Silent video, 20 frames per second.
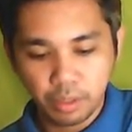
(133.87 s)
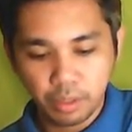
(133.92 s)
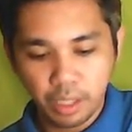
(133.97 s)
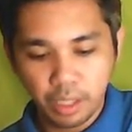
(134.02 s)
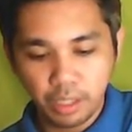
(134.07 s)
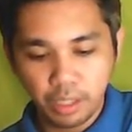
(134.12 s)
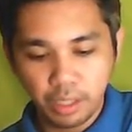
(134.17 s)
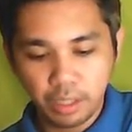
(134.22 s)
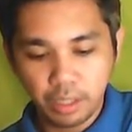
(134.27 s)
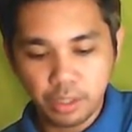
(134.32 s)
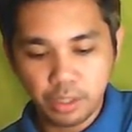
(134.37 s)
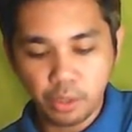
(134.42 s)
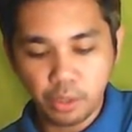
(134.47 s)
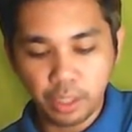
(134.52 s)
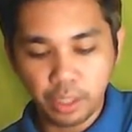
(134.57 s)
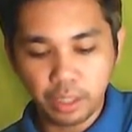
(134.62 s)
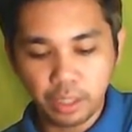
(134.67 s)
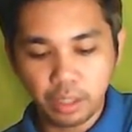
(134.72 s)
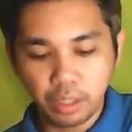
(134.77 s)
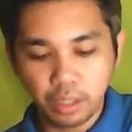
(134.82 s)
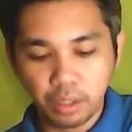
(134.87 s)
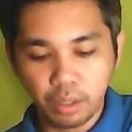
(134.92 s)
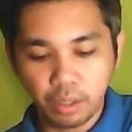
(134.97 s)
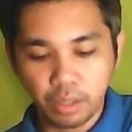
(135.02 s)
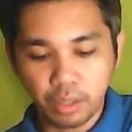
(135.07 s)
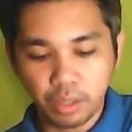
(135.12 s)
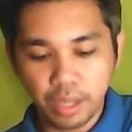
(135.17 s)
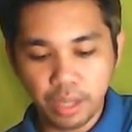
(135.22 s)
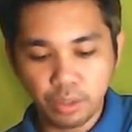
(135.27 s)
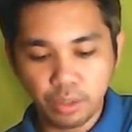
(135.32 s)
and it is located on the
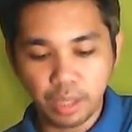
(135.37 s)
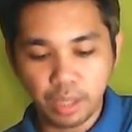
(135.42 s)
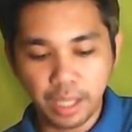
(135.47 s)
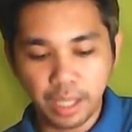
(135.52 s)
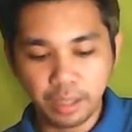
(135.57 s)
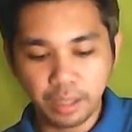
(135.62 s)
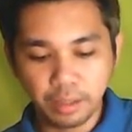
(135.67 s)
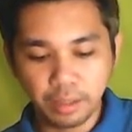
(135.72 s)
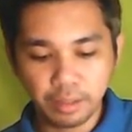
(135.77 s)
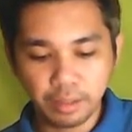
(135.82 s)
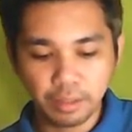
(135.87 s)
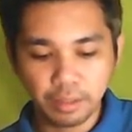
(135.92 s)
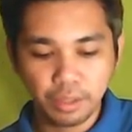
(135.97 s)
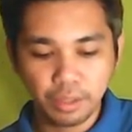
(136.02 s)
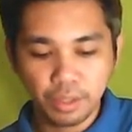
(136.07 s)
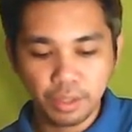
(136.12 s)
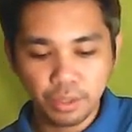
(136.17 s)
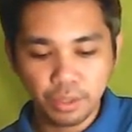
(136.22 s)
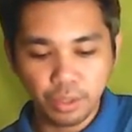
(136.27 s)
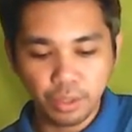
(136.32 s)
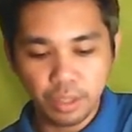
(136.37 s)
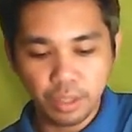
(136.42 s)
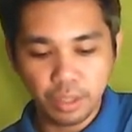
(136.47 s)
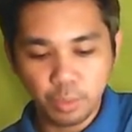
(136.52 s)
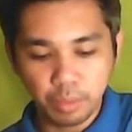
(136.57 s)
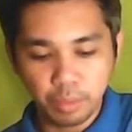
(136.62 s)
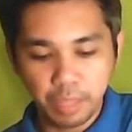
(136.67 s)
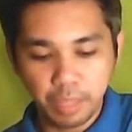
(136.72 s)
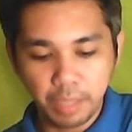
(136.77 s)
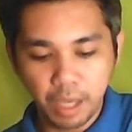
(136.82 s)
horizon line. So this will
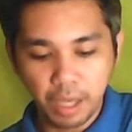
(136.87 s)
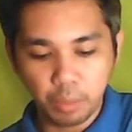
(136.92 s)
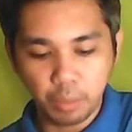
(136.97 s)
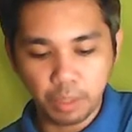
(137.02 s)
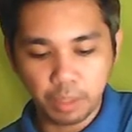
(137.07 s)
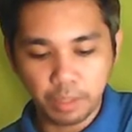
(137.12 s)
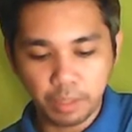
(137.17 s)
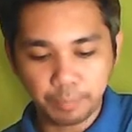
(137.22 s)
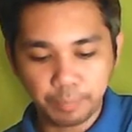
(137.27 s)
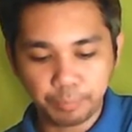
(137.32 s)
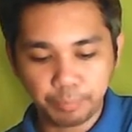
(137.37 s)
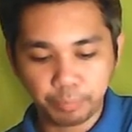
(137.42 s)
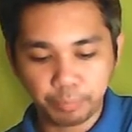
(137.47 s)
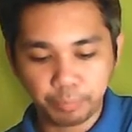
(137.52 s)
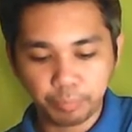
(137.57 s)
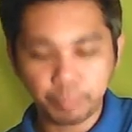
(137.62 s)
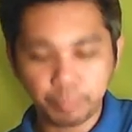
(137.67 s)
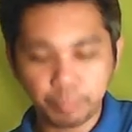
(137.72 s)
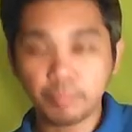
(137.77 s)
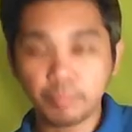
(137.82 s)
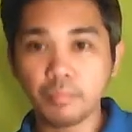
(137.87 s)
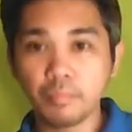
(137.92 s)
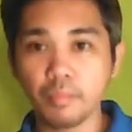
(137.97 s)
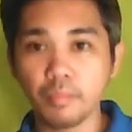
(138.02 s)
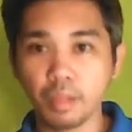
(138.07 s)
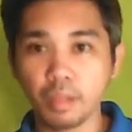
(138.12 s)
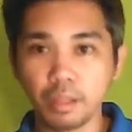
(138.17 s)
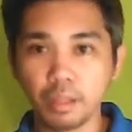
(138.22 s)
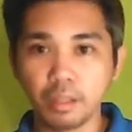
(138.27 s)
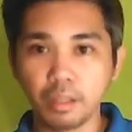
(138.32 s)
be our
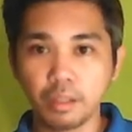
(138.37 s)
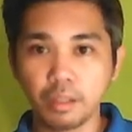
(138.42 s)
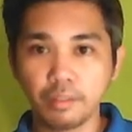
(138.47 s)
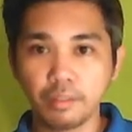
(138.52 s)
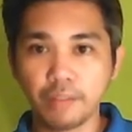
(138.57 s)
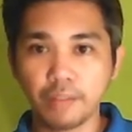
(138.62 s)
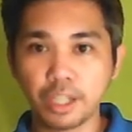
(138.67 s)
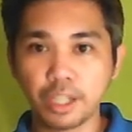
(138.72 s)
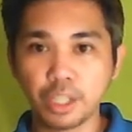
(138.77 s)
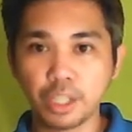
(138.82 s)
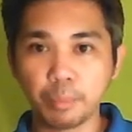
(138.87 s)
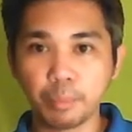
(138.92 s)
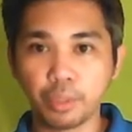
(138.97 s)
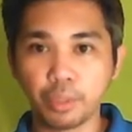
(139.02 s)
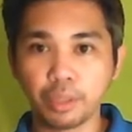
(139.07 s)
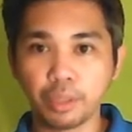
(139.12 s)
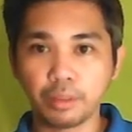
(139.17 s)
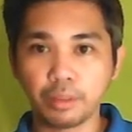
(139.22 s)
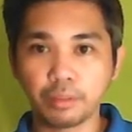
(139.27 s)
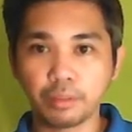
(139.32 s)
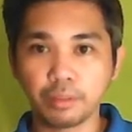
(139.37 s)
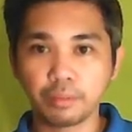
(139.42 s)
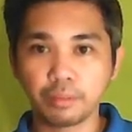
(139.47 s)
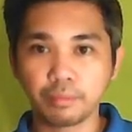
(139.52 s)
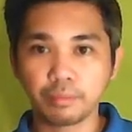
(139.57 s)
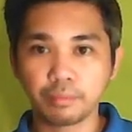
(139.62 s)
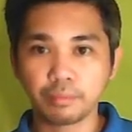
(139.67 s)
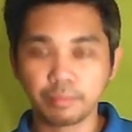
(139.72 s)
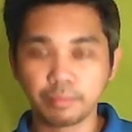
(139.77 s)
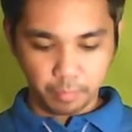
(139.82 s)
vanishing point.
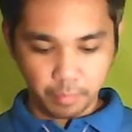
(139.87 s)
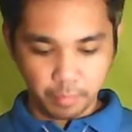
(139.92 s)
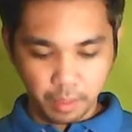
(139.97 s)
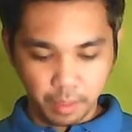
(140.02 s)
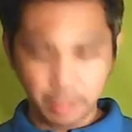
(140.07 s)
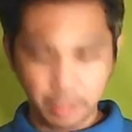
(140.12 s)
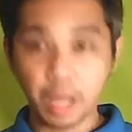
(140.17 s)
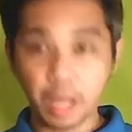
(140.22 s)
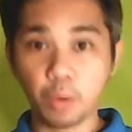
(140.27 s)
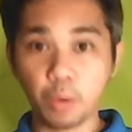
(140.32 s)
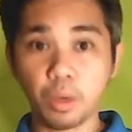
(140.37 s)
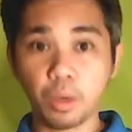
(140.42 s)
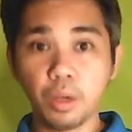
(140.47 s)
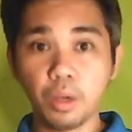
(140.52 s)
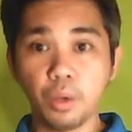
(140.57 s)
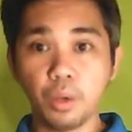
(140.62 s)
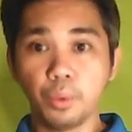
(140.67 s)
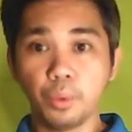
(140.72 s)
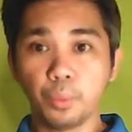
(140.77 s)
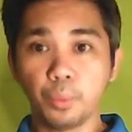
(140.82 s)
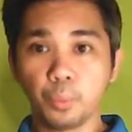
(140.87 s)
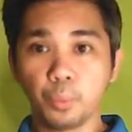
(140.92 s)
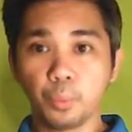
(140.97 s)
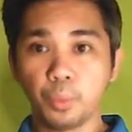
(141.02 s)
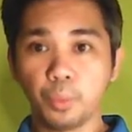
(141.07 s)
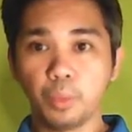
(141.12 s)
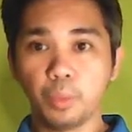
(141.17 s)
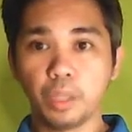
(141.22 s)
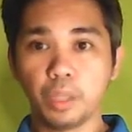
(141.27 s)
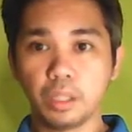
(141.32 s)
Now we
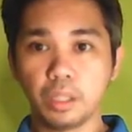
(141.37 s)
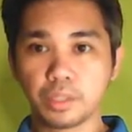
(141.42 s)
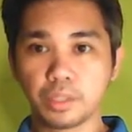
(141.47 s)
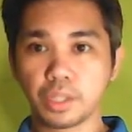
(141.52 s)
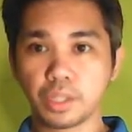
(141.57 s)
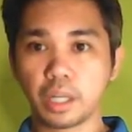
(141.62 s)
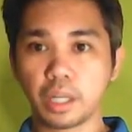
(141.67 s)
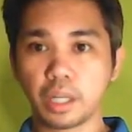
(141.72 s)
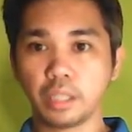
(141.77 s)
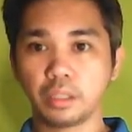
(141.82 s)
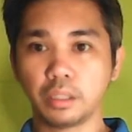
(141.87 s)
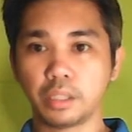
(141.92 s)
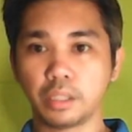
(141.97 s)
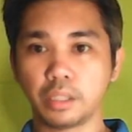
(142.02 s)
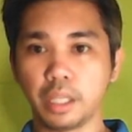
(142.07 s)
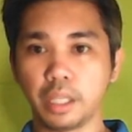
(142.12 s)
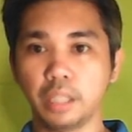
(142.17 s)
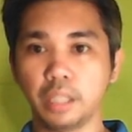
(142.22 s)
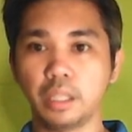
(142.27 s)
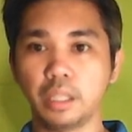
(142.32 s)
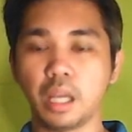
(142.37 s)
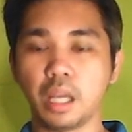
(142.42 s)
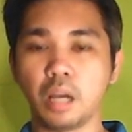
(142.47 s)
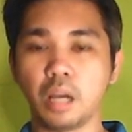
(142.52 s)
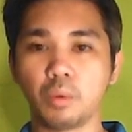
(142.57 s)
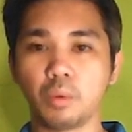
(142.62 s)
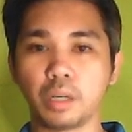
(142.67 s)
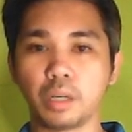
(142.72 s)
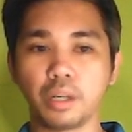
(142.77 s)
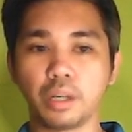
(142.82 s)
will start creating
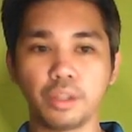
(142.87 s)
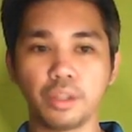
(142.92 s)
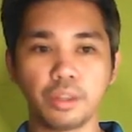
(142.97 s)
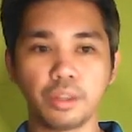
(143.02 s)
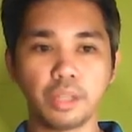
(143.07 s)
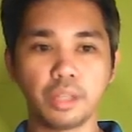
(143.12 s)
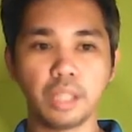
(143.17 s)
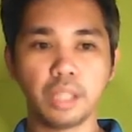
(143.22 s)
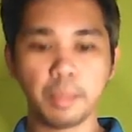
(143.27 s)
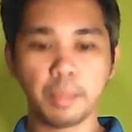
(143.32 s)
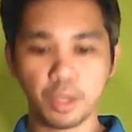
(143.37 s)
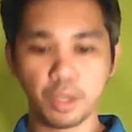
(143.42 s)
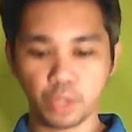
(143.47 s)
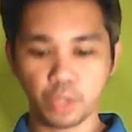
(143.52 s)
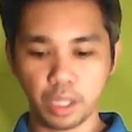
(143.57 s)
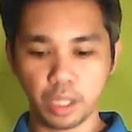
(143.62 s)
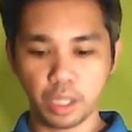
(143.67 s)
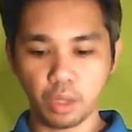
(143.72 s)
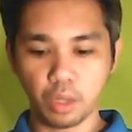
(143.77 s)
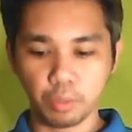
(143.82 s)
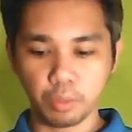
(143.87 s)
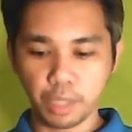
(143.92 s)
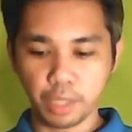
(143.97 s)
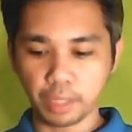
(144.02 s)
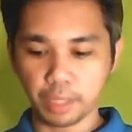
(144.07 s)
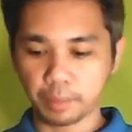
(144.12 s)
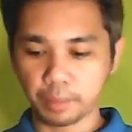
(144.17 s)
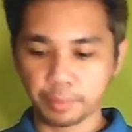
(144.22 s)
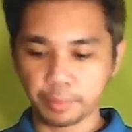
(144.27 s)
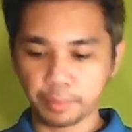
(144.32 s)
our three-dimensional
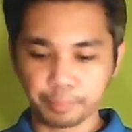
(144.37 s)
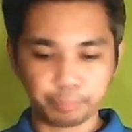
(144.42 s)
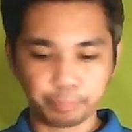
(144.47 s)
object.